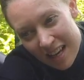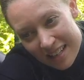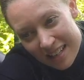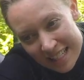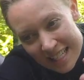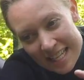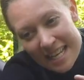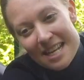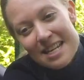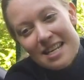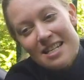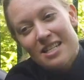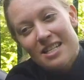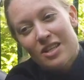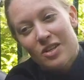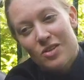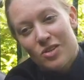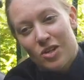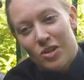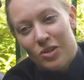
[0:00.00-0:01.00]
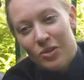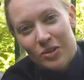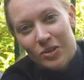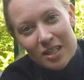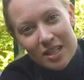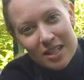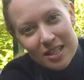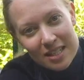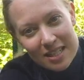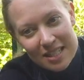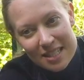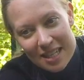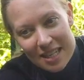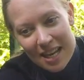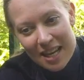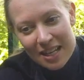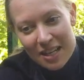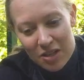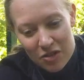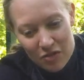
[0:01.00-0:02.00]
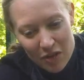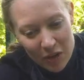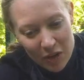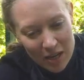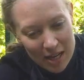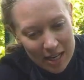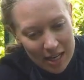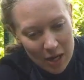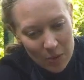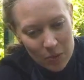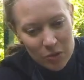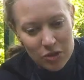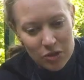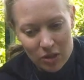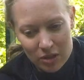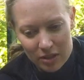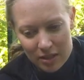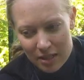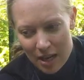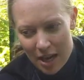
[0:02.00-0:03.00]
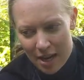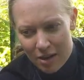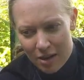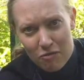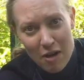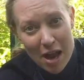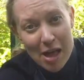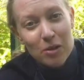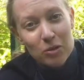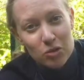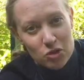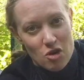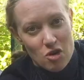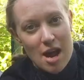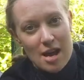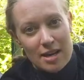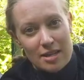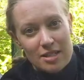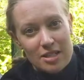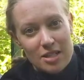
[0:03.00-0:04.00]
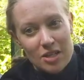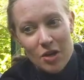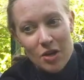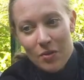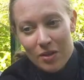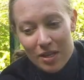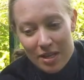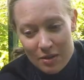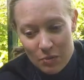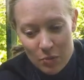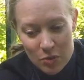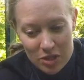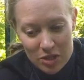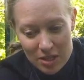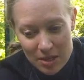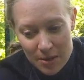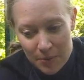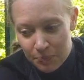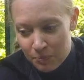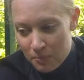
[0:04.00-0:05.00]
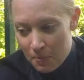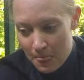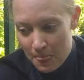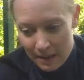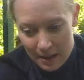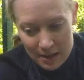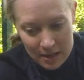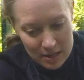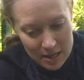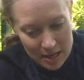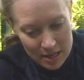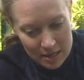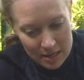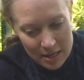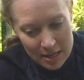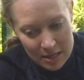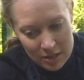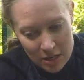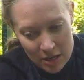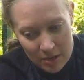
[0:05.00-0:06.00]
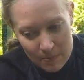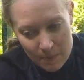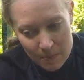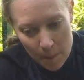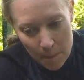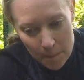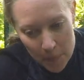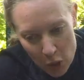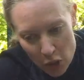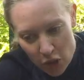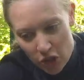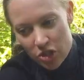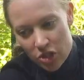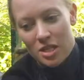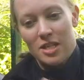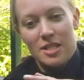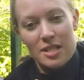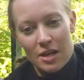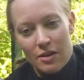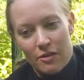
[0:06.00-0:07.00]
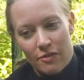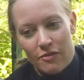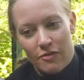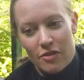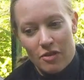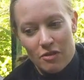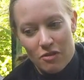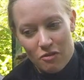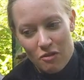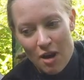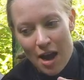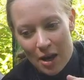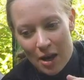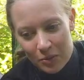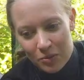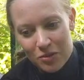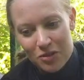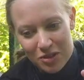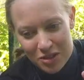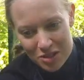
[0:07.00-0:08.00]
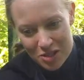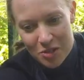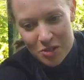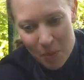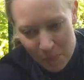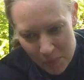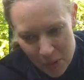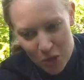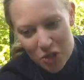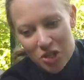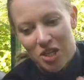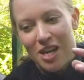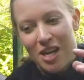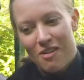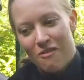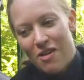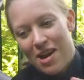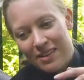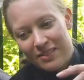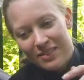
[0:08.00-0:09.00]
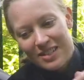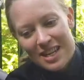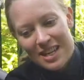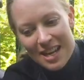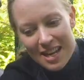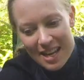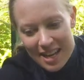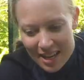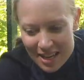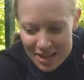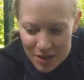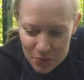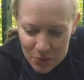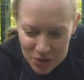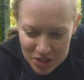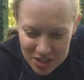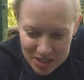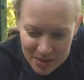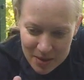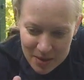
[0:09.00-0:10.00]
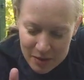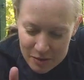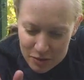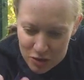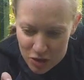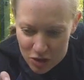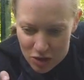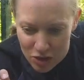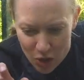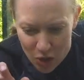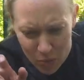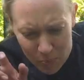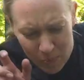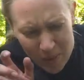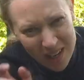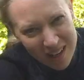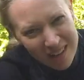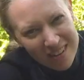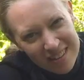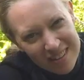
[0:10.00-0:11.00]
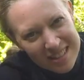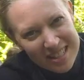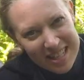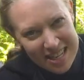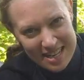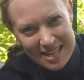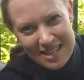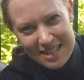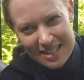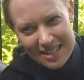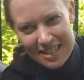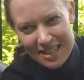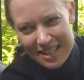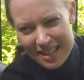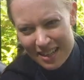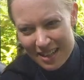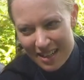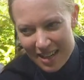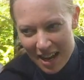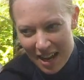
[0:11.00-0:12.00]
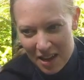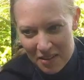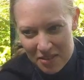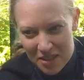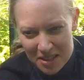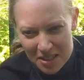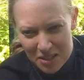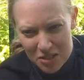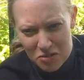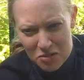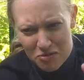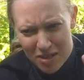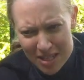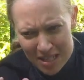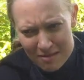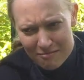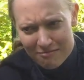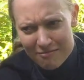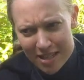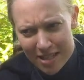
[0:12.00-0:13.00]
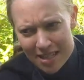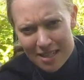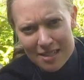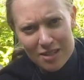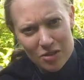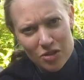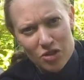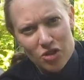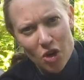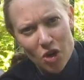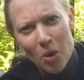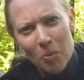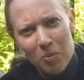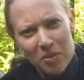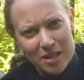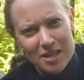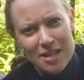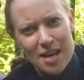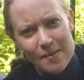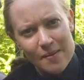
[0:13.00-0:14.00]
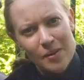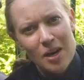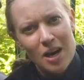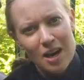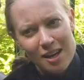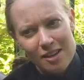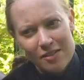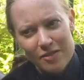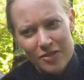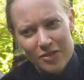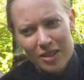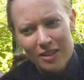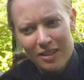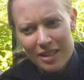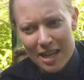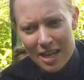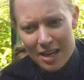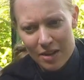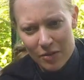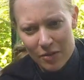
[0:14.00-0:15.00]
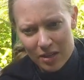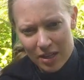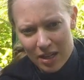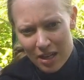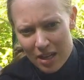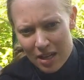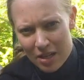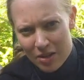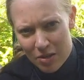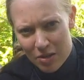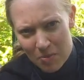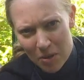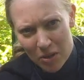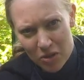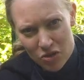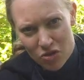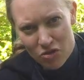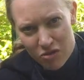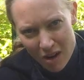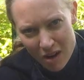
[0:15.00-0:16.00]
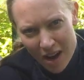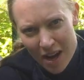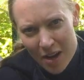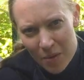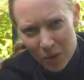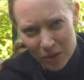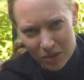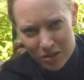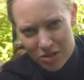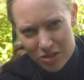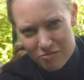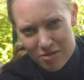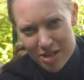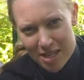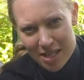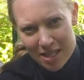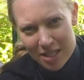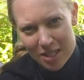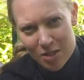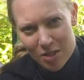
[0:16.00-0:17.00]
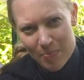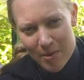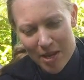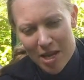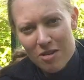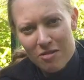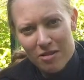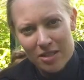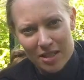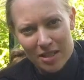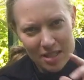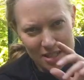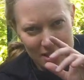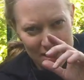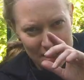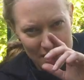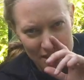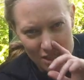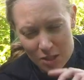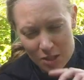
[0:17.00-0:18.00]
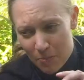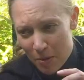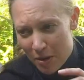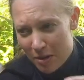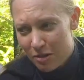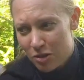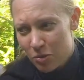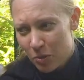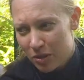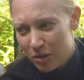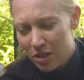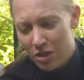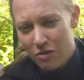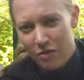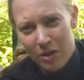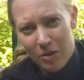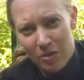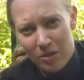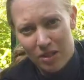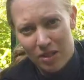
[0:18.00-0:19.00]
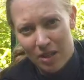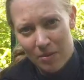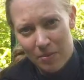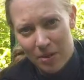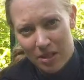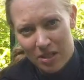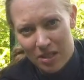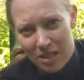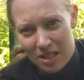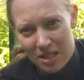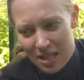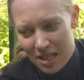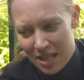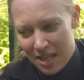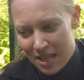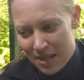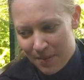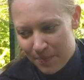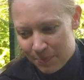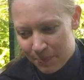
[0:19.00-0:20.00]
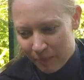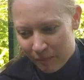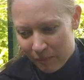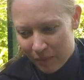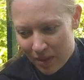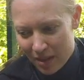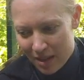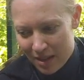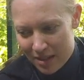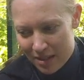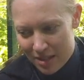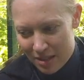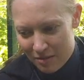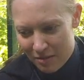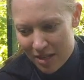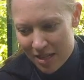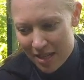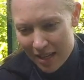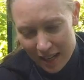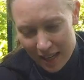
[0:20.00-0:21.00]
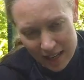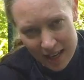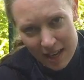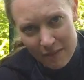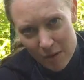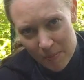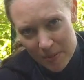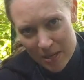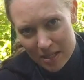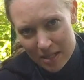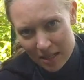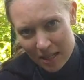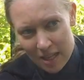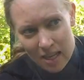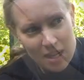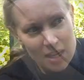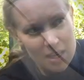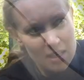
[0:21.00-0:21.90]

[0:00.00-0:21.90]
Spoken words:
lean into those corners, and I felt like I was on like rail tracks, you know. It pushed itself around, you were pushing it around, and it was so planted, and I think that's a really good job that Yamaha have done here, and you must try one to really experience what this feels like, because it's a really clever piece of kit.